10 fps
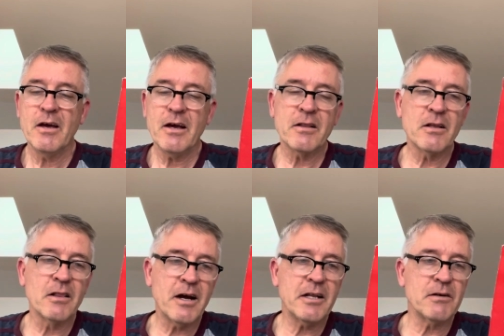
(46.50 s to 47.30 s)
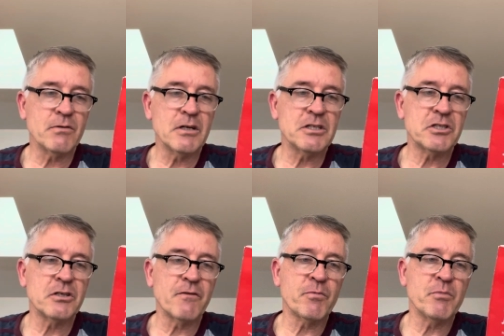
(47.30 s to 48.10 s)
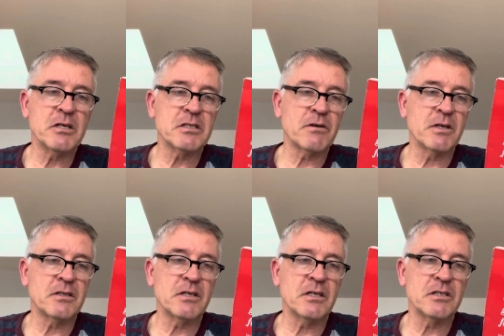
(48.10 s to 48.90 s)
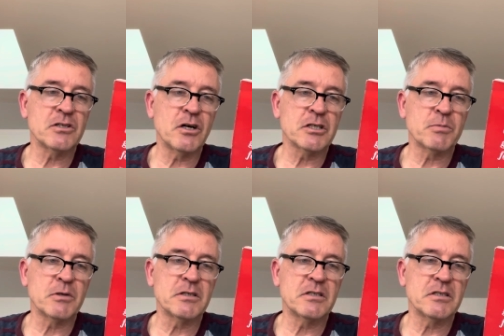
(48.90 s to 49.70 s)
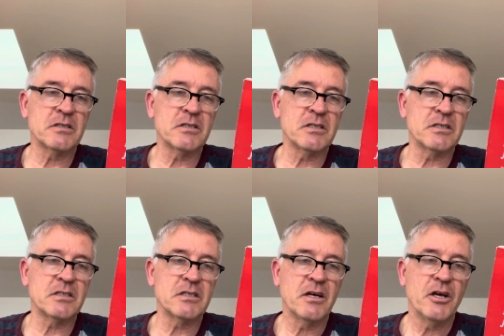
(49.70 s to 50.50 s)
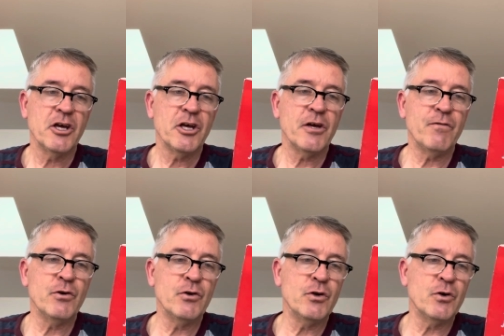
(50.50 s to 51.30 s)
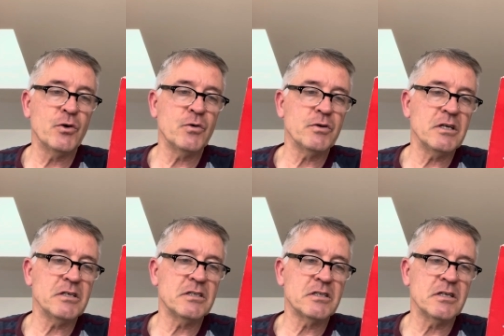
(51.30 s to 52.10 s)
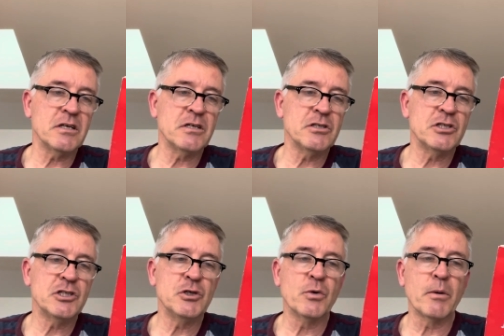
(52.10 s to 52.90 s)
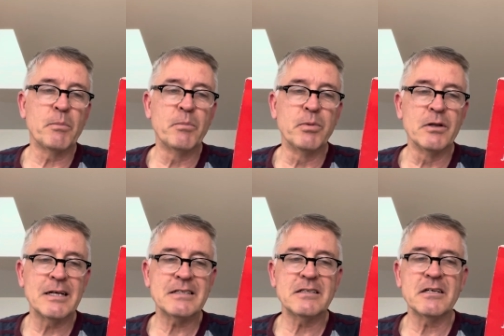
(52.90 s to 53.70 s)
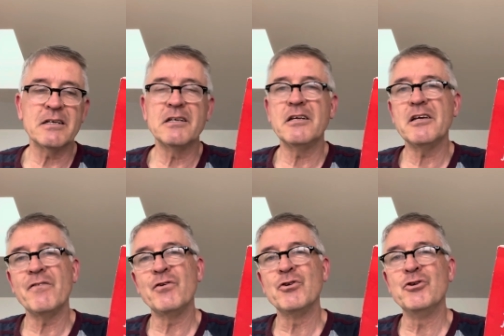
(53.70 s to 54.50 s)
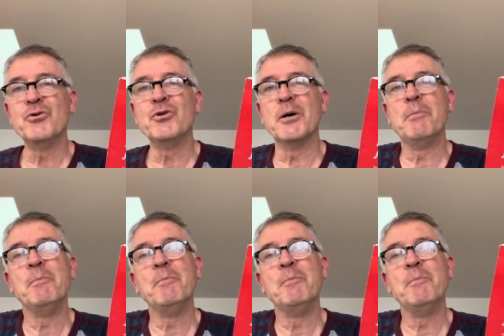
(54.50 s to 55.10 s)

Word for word: And the line that really stood out for me as I read today's gospel, it says this, if you know these things, you are blessed if you do them.